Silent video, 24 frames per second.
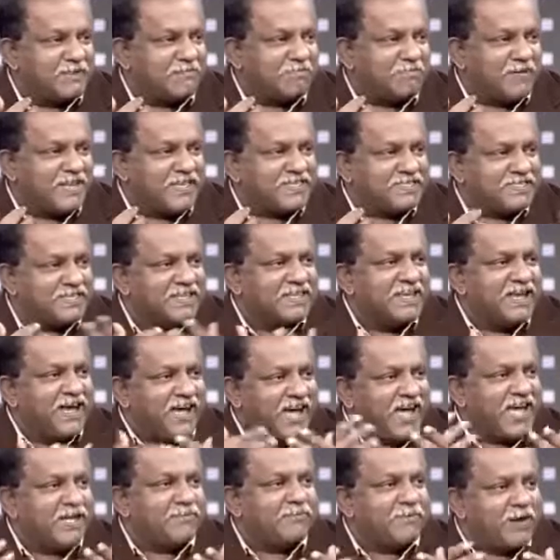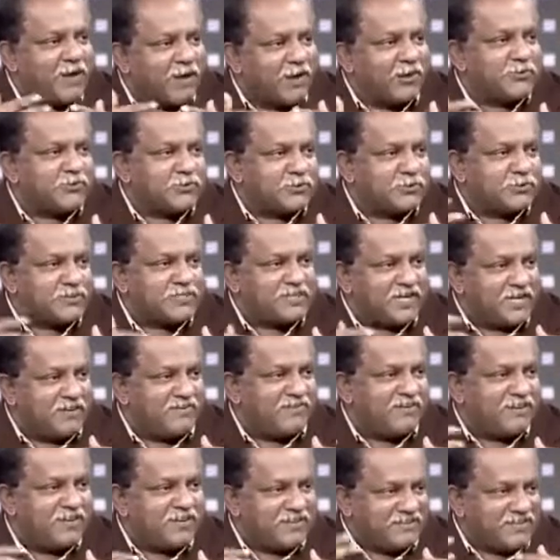in place, I am allowed to
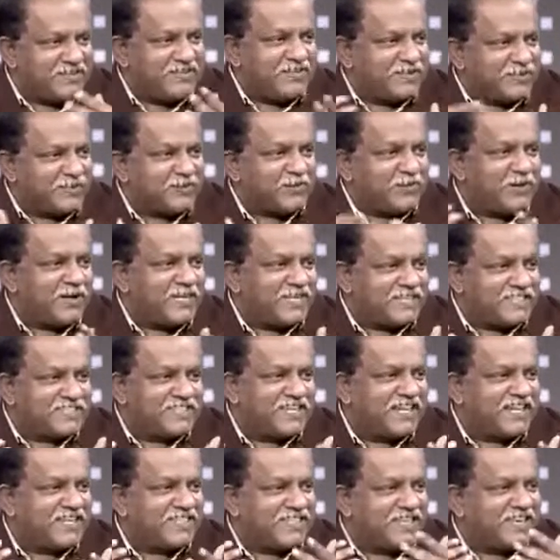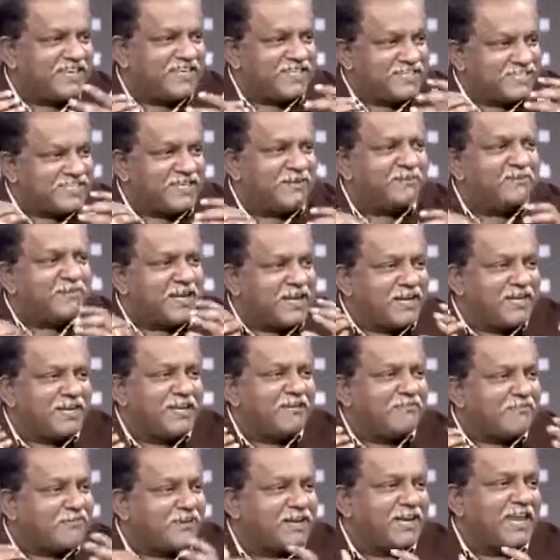travel twice like that, some kind
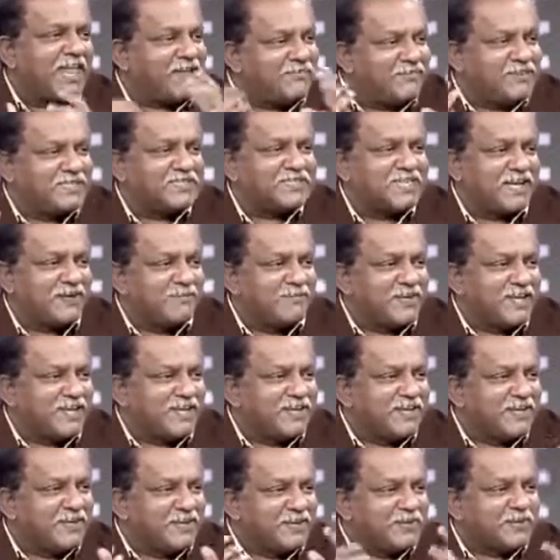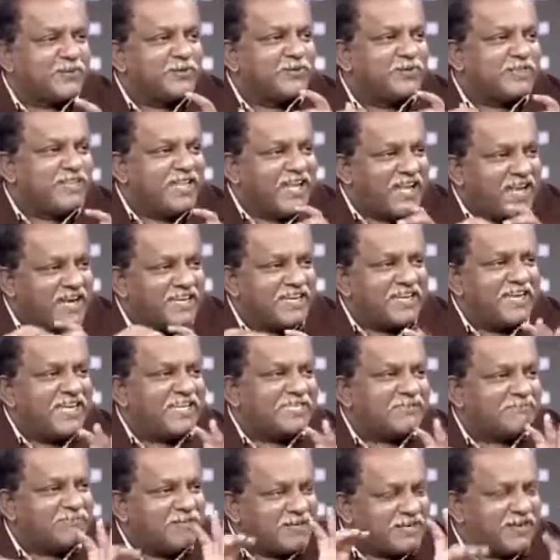of climb is coming. So that
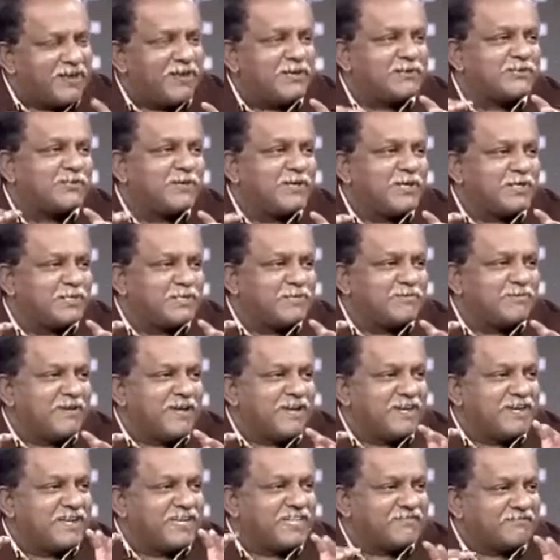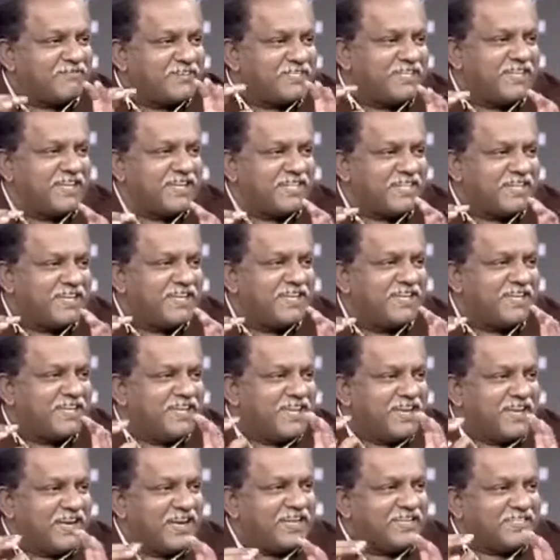aspect also has to be addressed, whether the
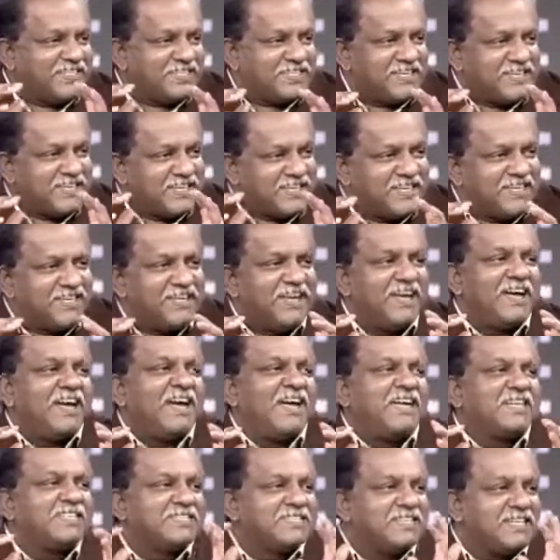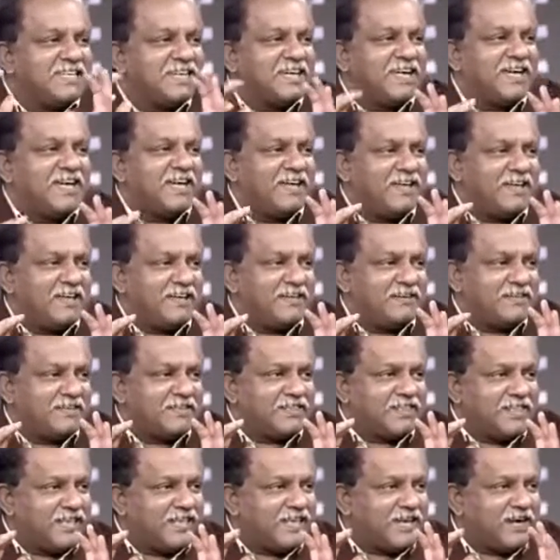NHA has the
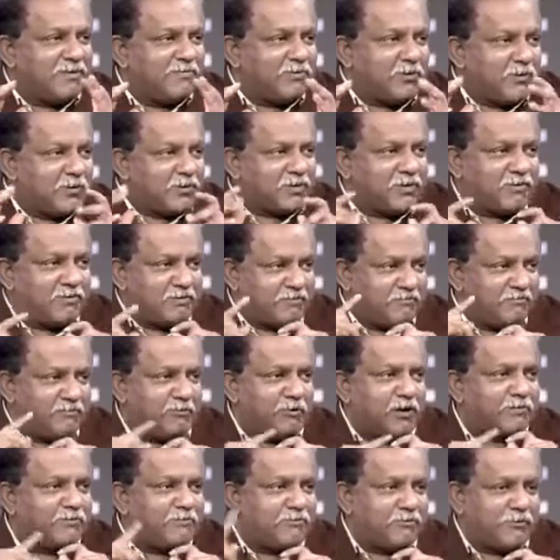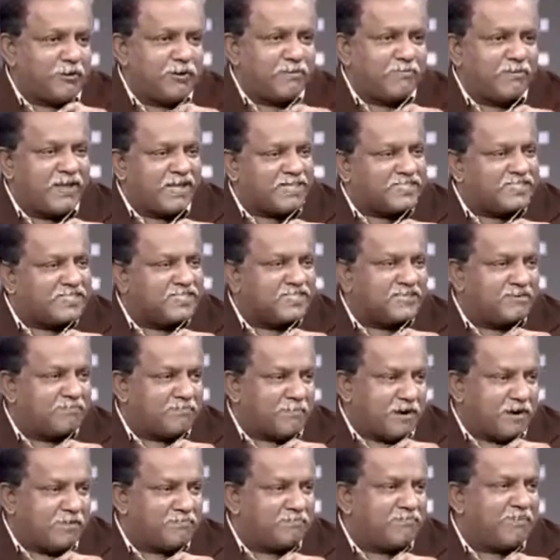thing about if one makes a trip
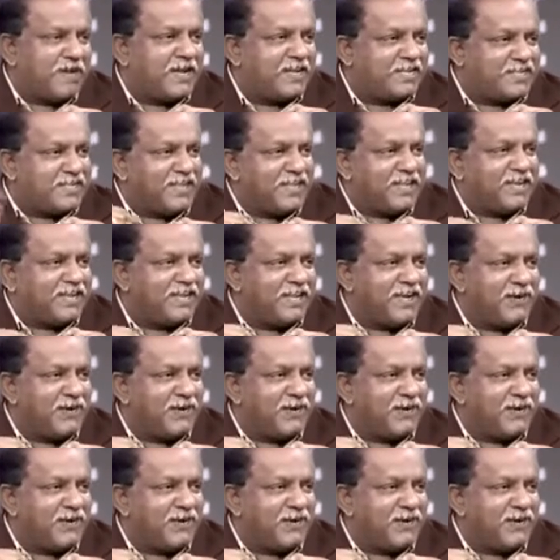up and then